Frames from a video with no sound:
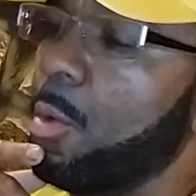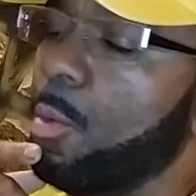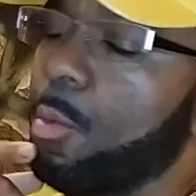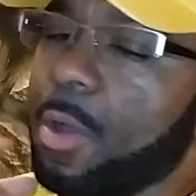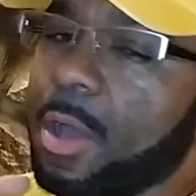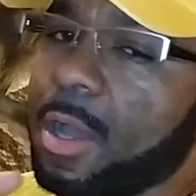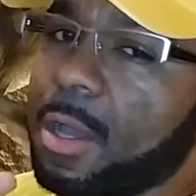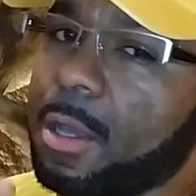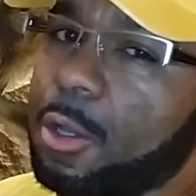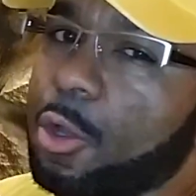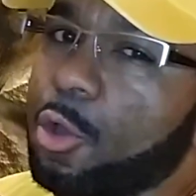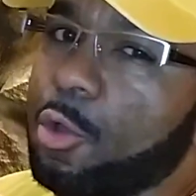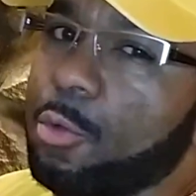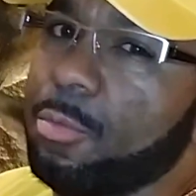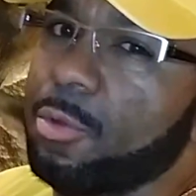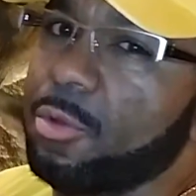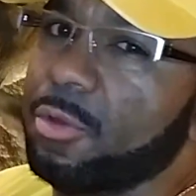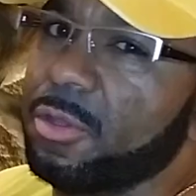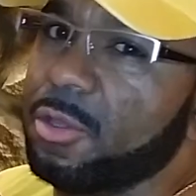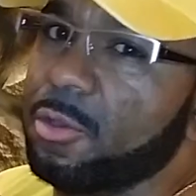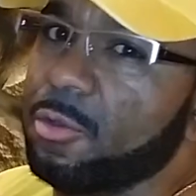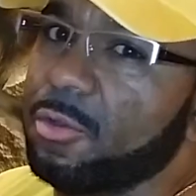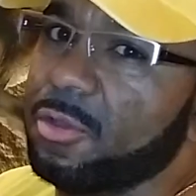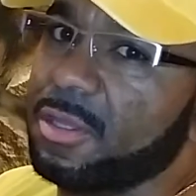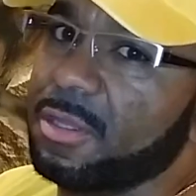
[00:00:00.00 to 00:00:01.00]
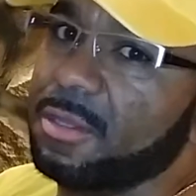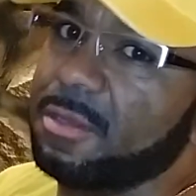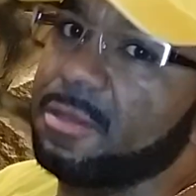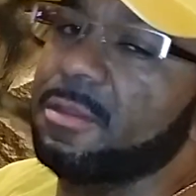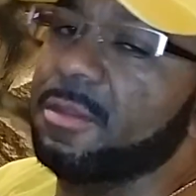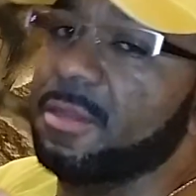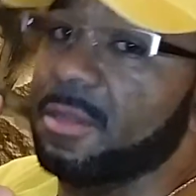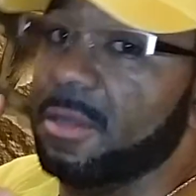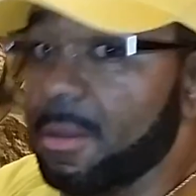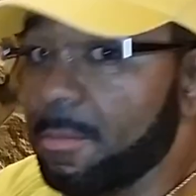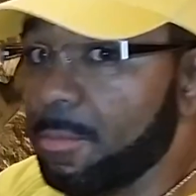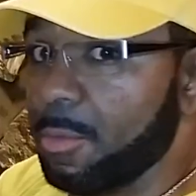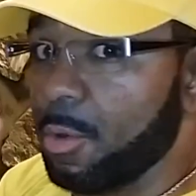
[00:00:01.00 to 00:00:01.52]
One Global Union,
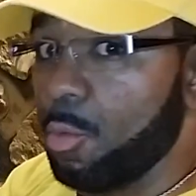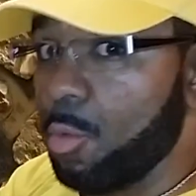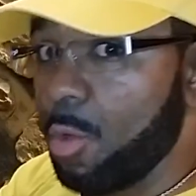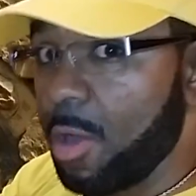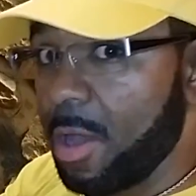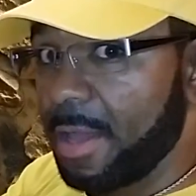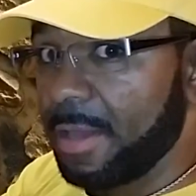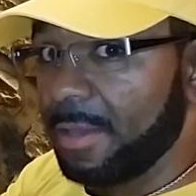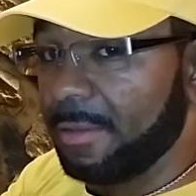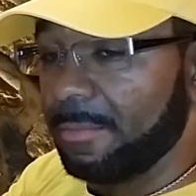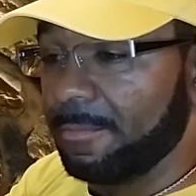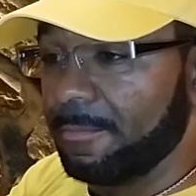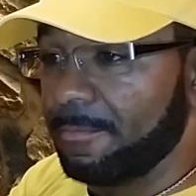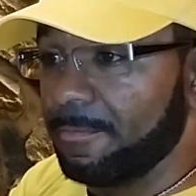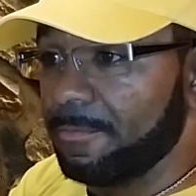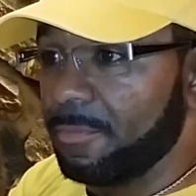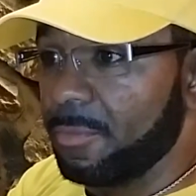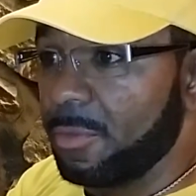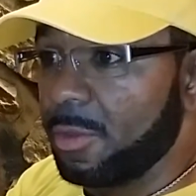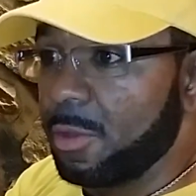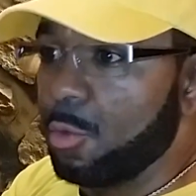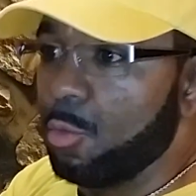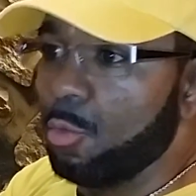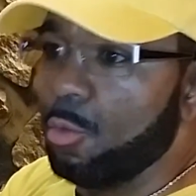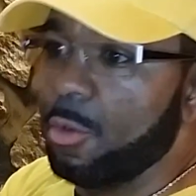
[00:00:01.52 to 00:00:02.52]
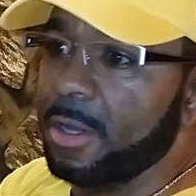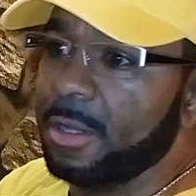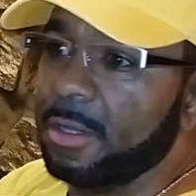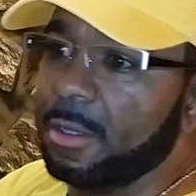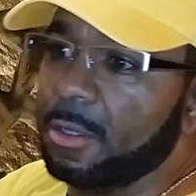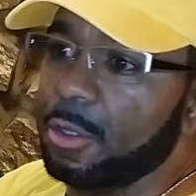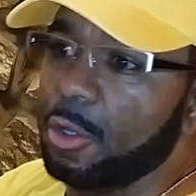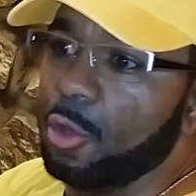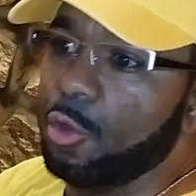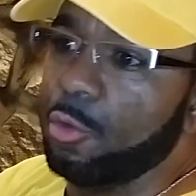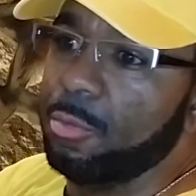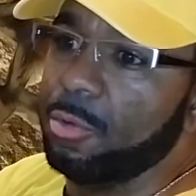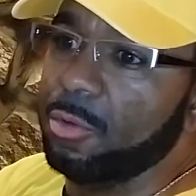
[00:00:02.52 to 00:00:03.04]
the number one, One
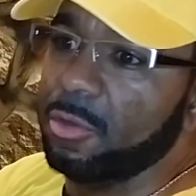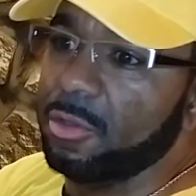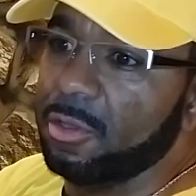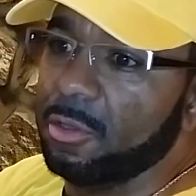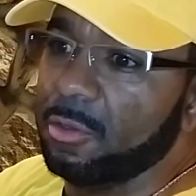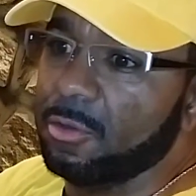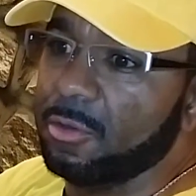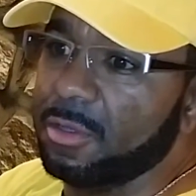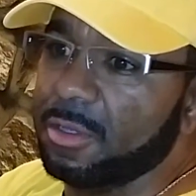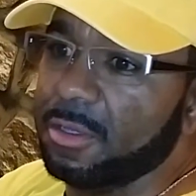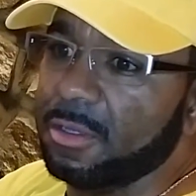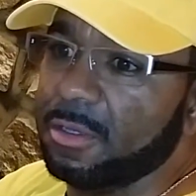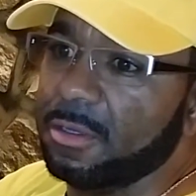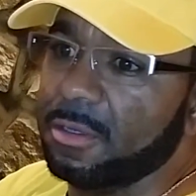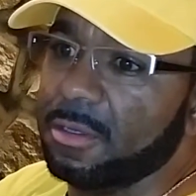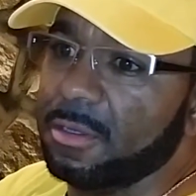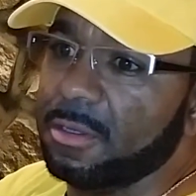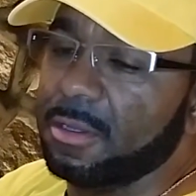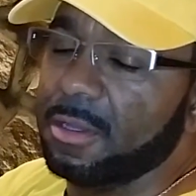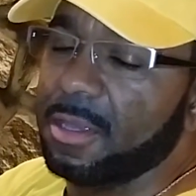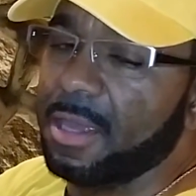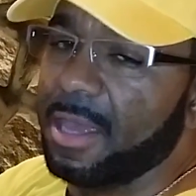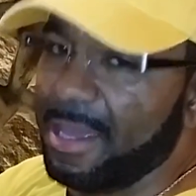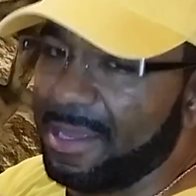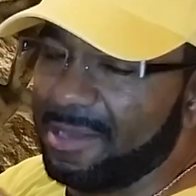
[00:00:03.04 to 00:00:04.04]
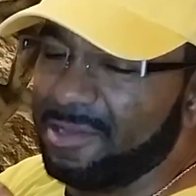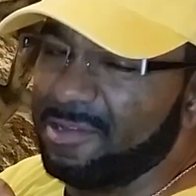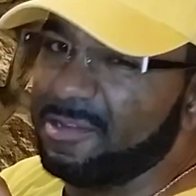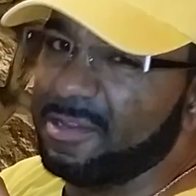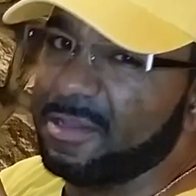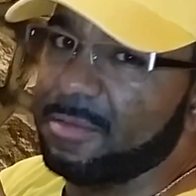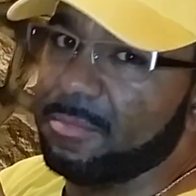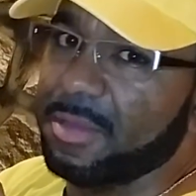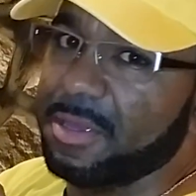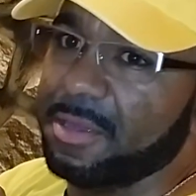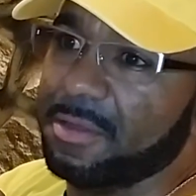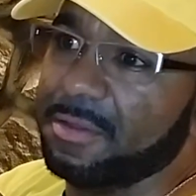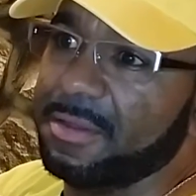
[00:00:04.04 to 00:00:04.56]
Global Union
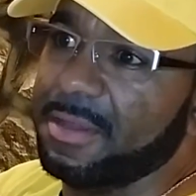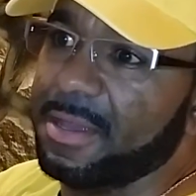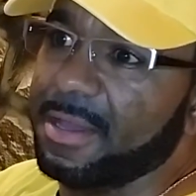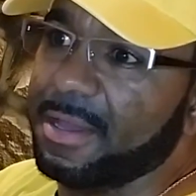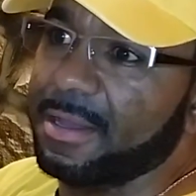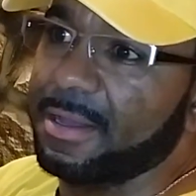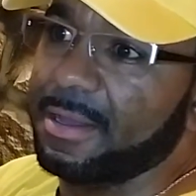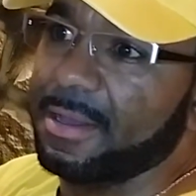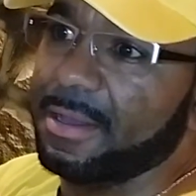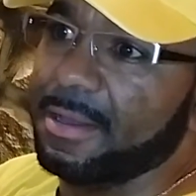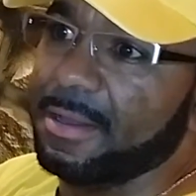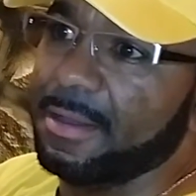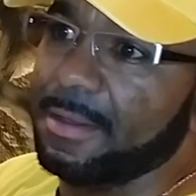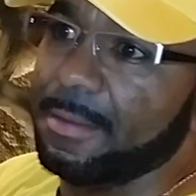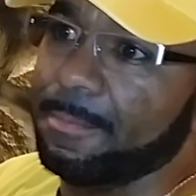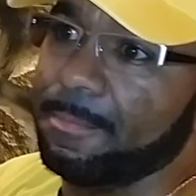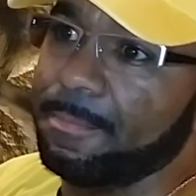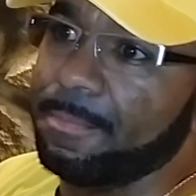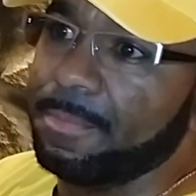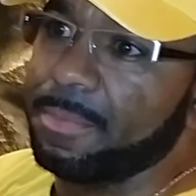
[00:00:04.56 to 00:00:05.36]
@gmail.com.